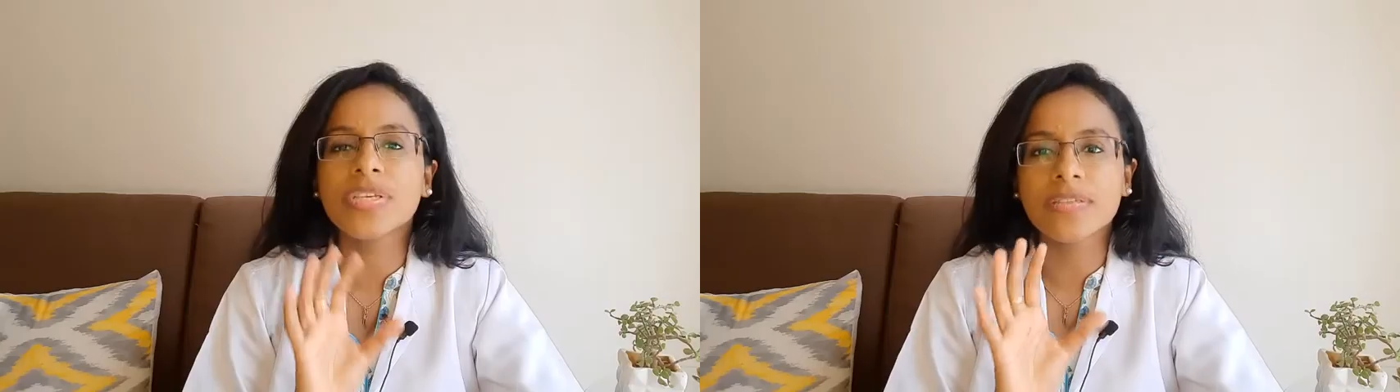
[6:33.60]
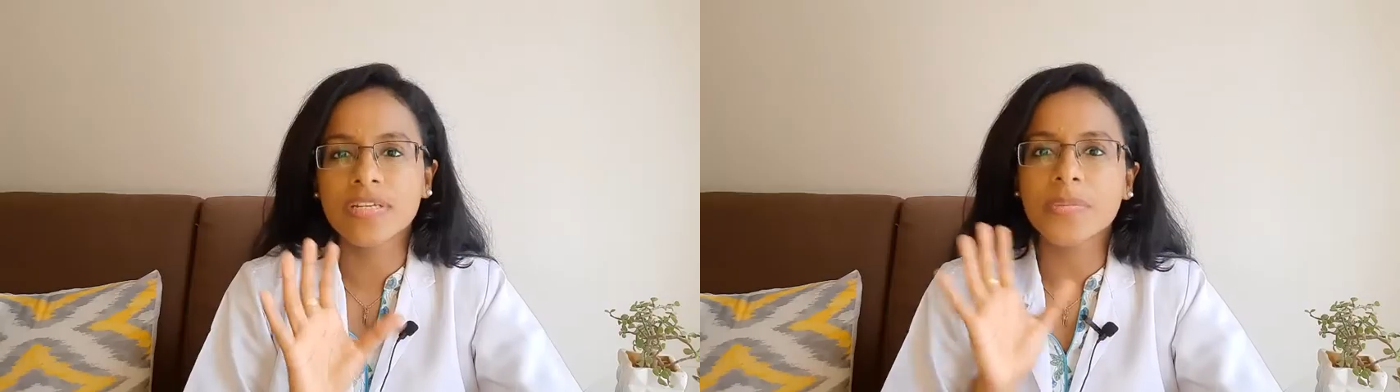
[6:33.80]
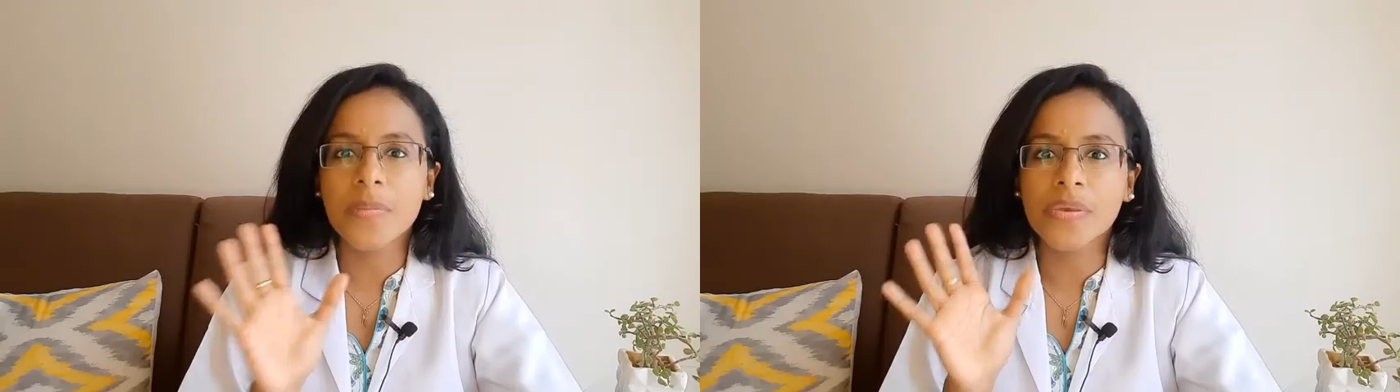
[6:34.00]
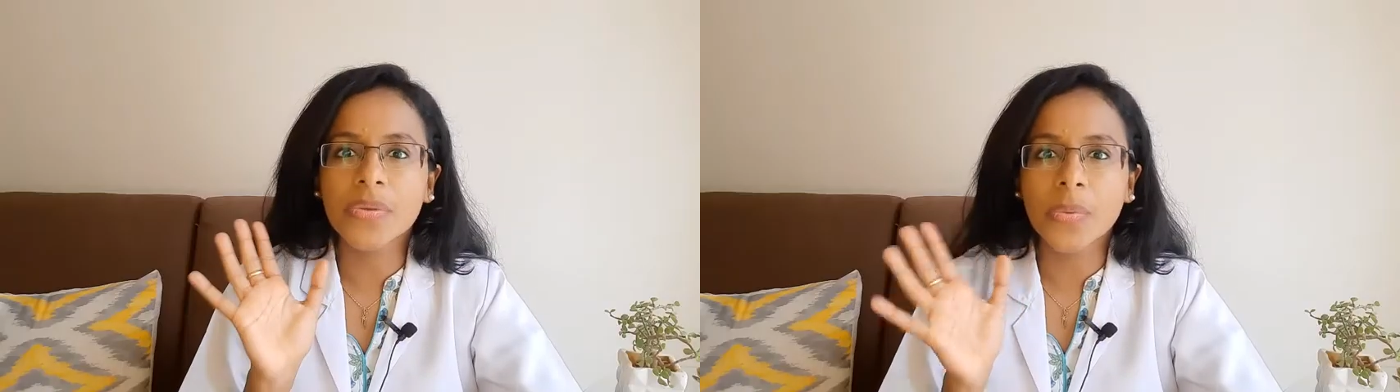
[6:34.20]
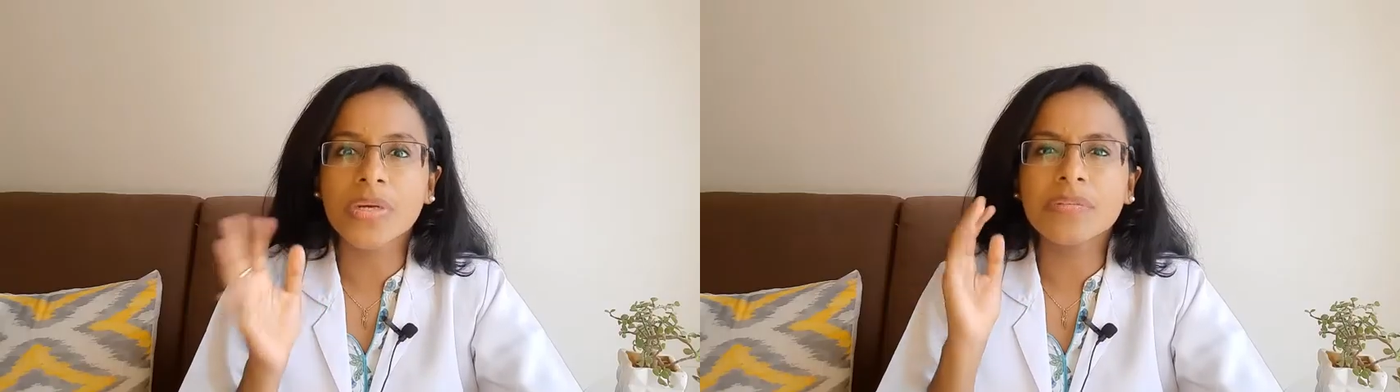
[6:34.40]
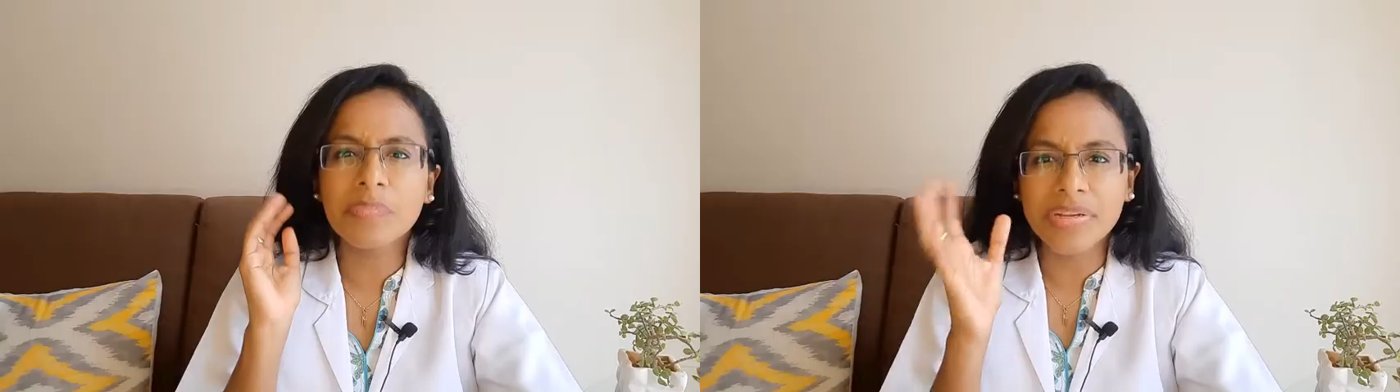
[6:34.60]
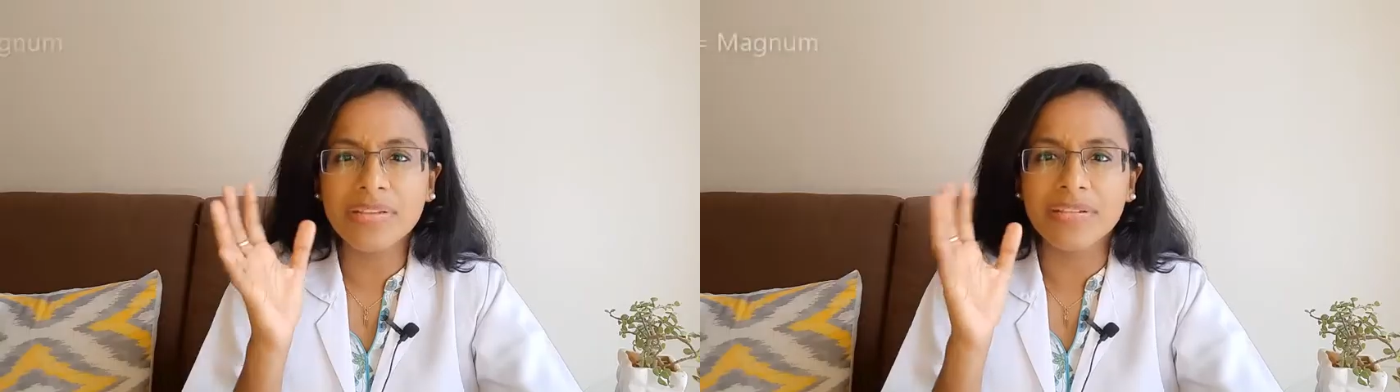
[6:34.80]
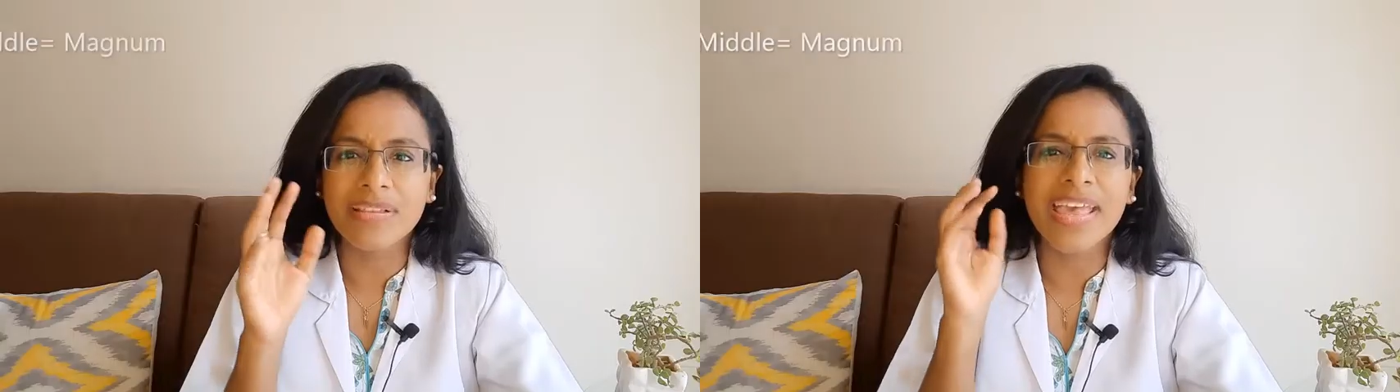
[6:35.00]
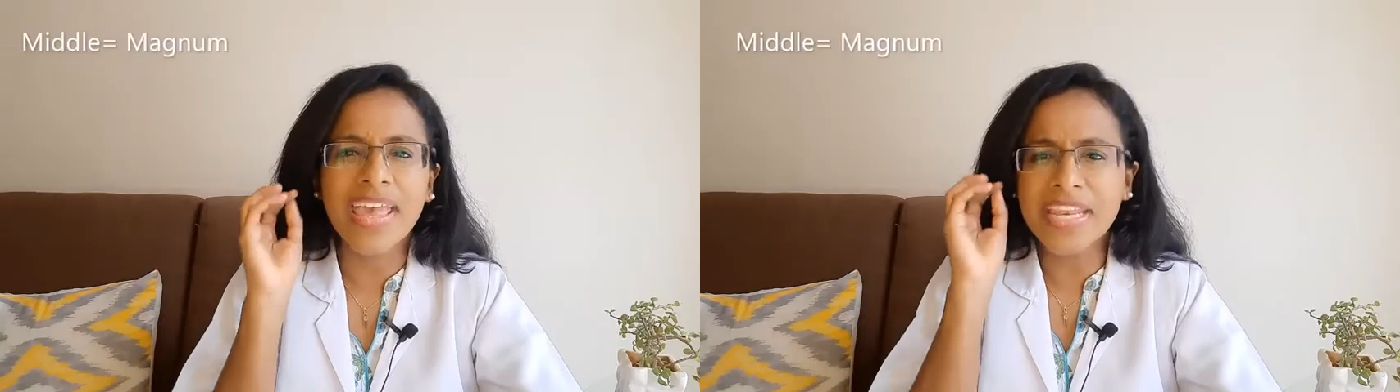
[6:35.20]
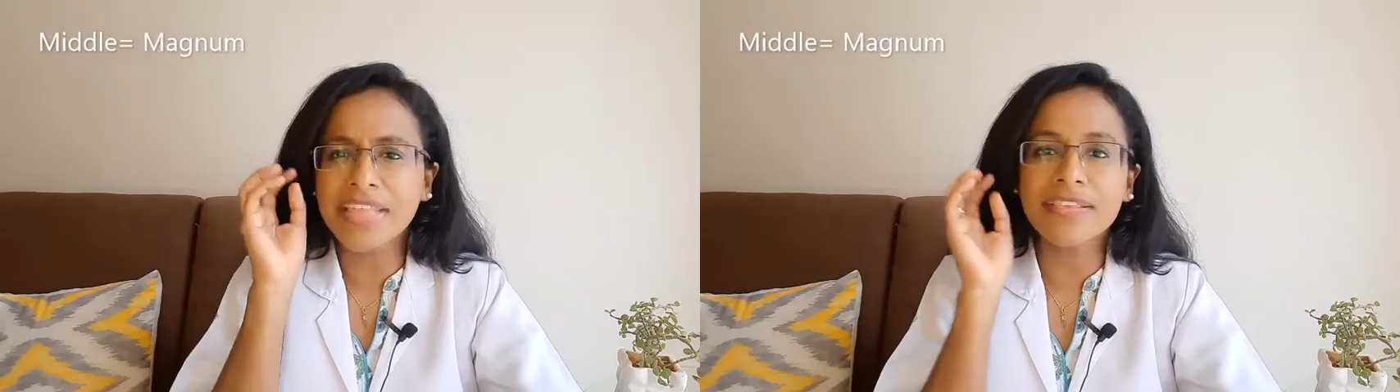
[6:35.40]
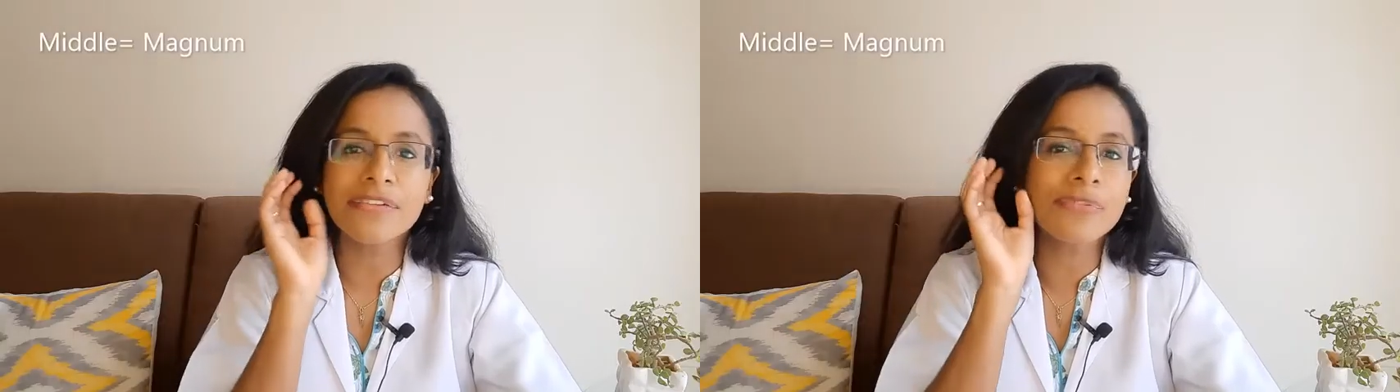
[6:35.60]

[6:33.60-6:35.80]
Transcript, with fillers: Just remember the word middle. Anything